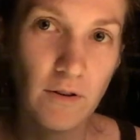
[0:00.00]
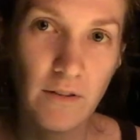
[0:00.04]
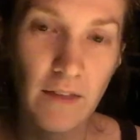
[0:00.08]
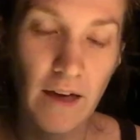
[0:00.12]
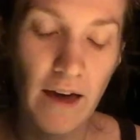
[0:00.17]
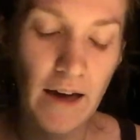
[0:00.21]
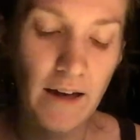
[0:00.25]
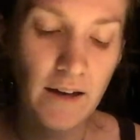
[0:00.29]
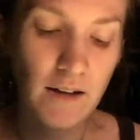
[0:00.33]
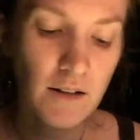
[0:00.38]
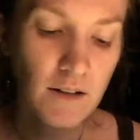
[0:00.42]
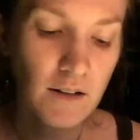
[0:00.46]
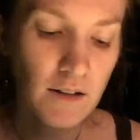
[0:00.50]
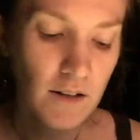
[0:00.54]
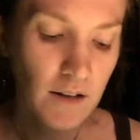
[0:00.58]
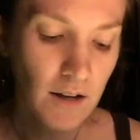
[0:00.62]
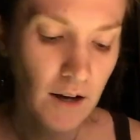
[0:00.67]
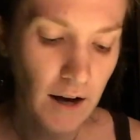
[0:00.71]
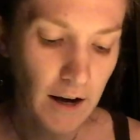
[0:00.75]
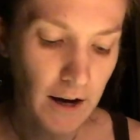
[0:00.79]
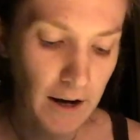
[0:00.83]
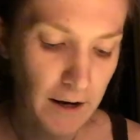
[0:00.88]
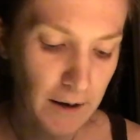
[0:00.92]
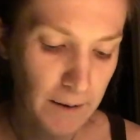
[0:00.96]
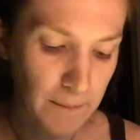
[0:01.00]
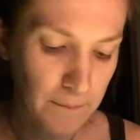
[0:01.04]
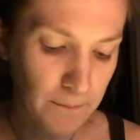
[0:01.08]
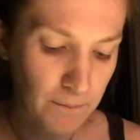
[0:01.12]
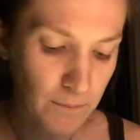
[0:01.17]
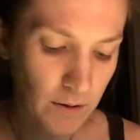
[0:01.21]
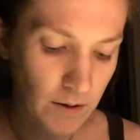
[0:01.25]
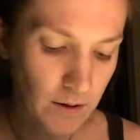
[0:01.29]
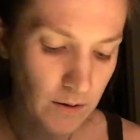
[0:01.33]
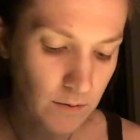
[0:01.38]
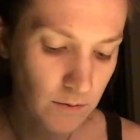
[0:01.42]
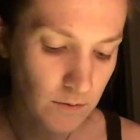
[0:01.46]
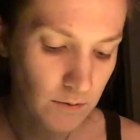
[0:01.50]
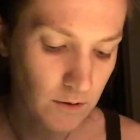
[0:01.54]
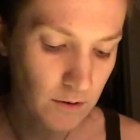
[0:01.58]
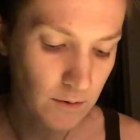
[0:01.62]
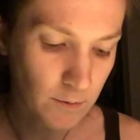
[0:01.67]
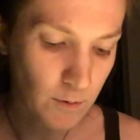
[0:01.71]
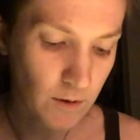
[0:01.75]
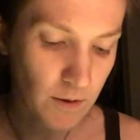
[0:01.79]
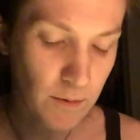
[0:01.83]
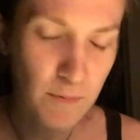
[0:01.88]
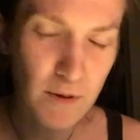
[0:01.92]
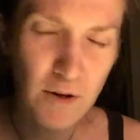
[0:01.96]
or that. Um, but with